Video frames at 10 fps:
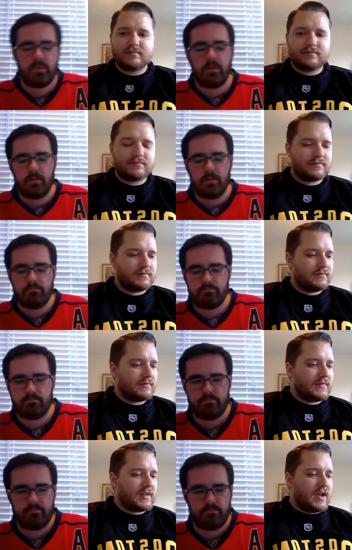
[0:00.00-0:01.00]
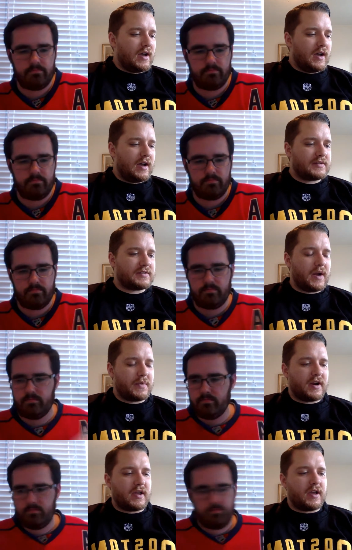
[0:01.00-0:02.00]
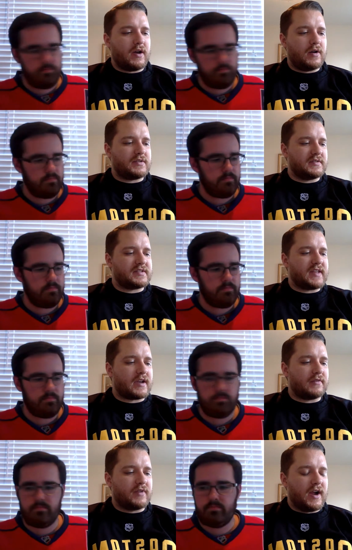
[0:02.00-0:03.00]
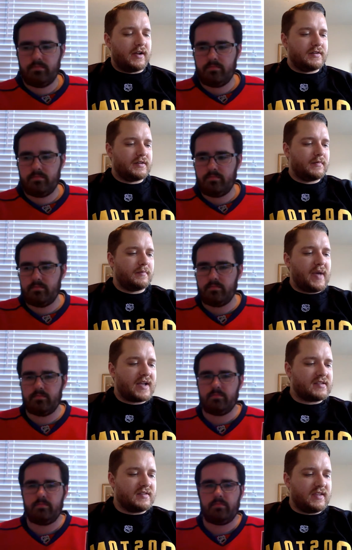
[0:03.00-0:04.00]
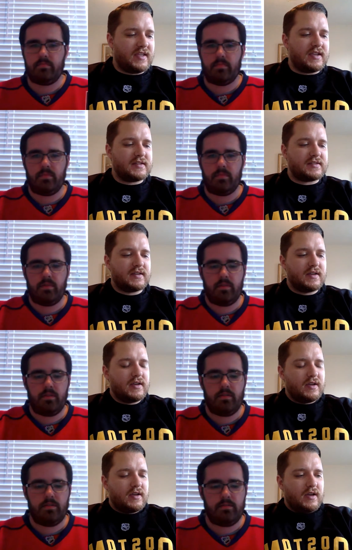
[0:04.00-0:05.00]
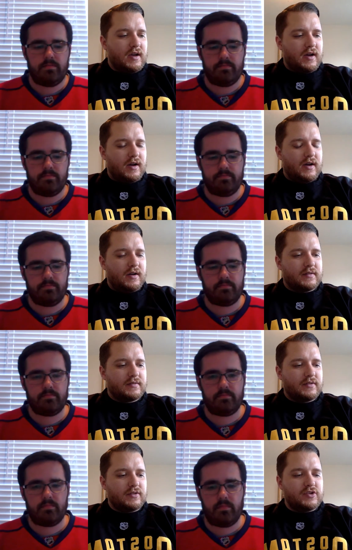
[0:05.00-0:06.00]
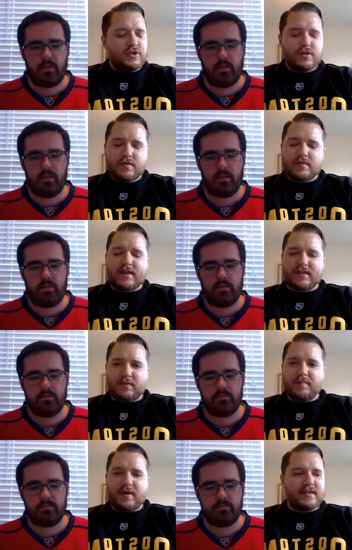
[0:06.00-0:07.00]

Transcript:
Speaker 1: Okay. So now we're going to go to the second round, back to the East. I think we both